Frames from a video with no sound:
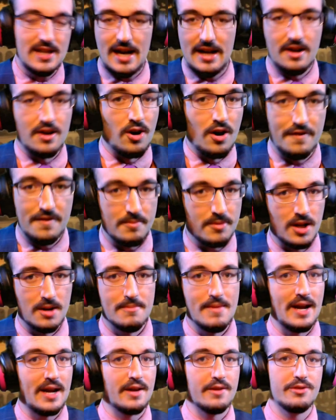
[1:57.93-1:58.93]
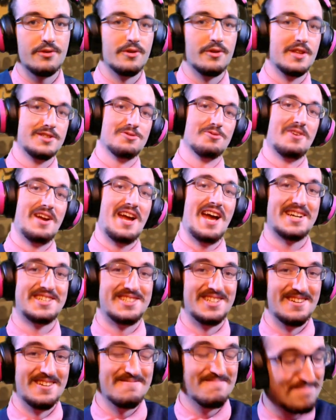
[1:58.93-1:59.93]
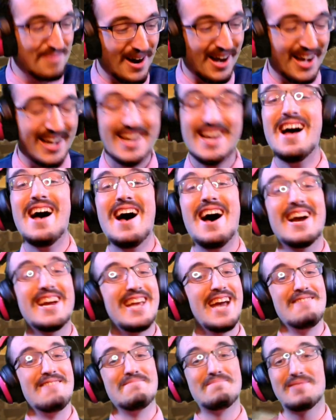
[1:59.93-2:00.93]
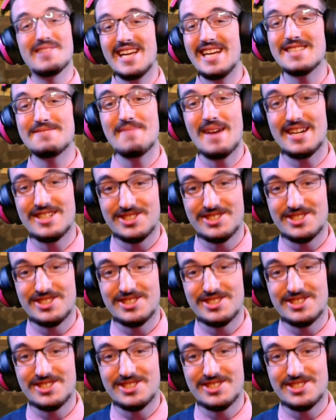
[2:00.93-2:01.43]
I don't know if I'm gonna make it through this reaction. But again, please make